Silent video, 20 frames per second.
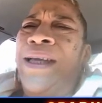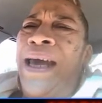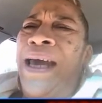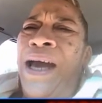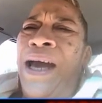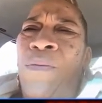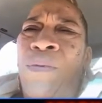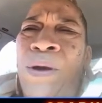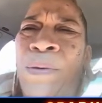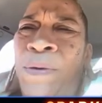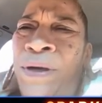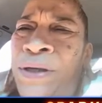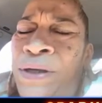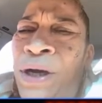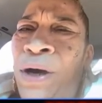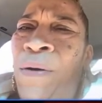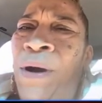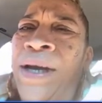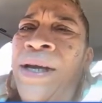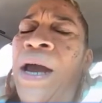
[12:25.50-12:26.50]
the hell we were
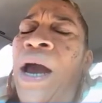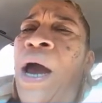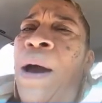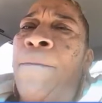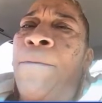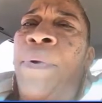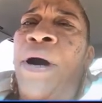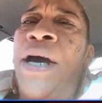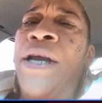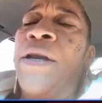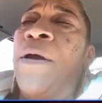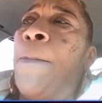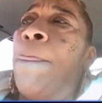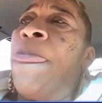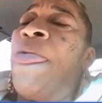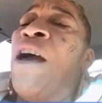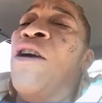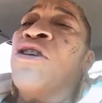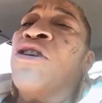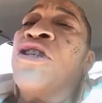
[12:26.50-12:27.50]
doing. But
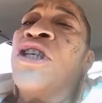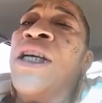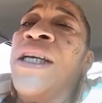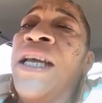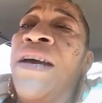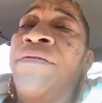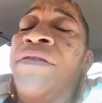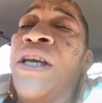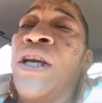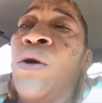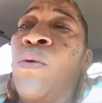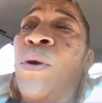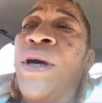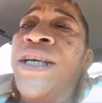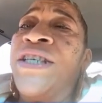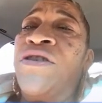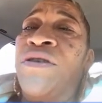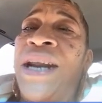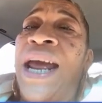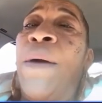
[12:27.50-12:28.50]
she lived in
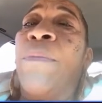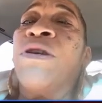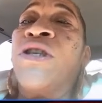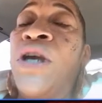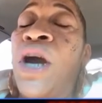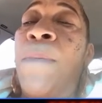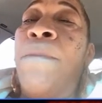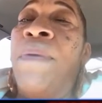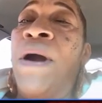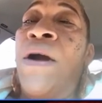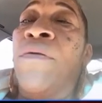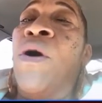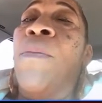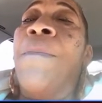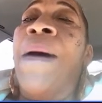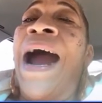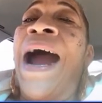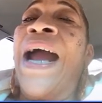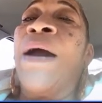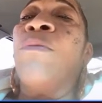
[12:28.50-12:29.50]
Queens, so that was her
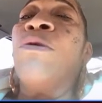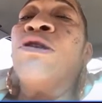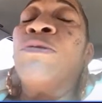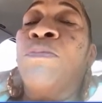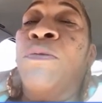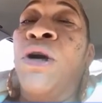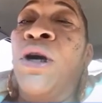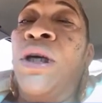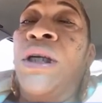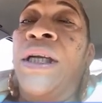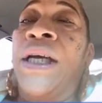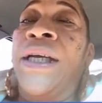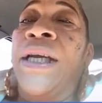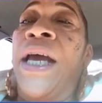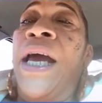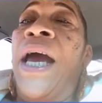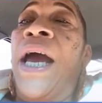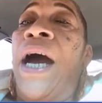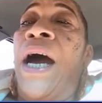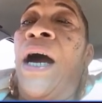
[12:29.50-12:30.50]
borough. Mine was Brooklyn.
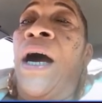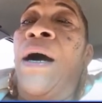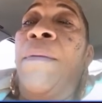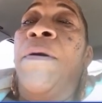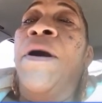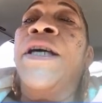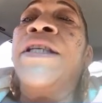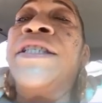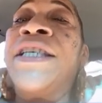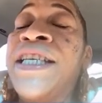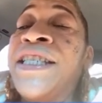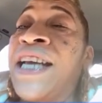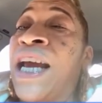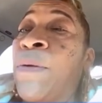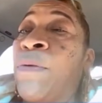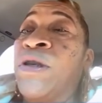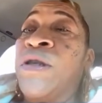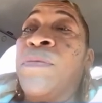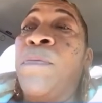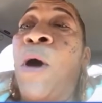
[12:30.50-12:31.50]
Her
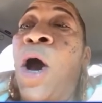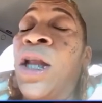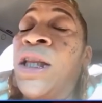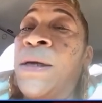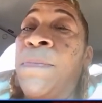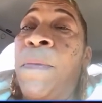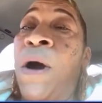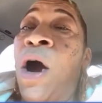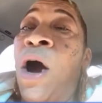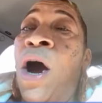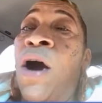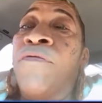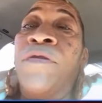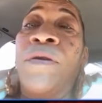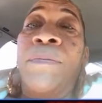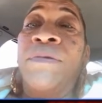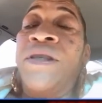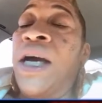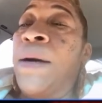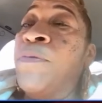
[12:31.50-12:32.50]
DJ was Molly Mall
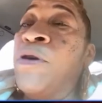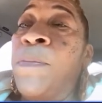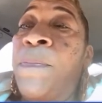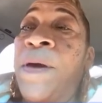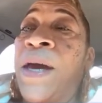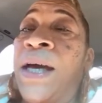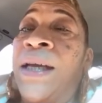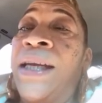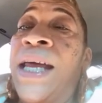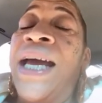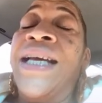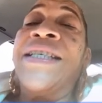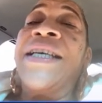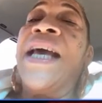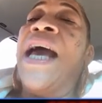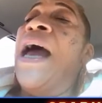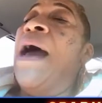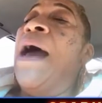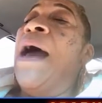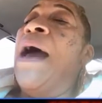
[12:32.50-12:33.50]
from WBLS.
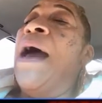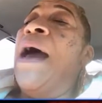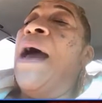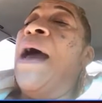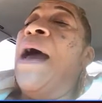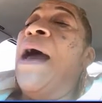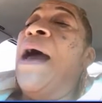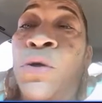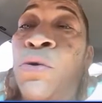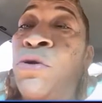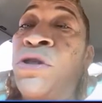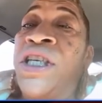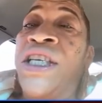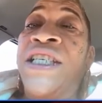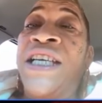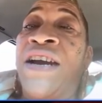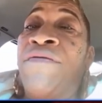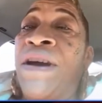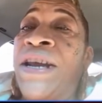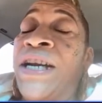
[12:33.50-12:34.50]
Mine was Cool
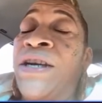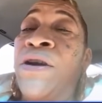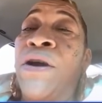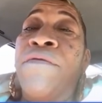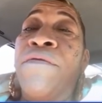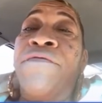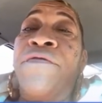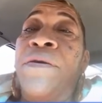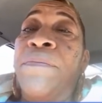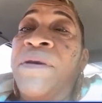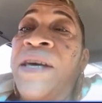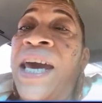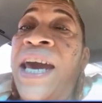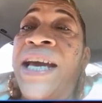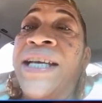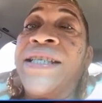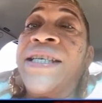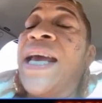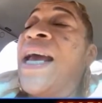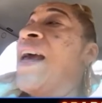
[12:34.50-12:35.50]
GJ Red Alert from
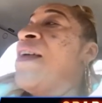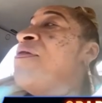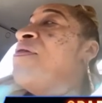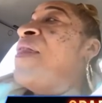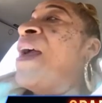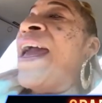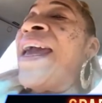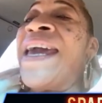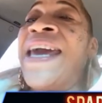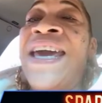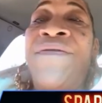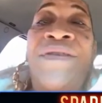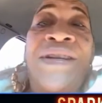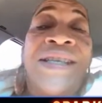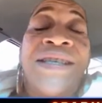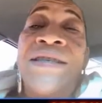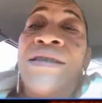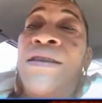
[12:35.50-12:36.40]
KISS. They even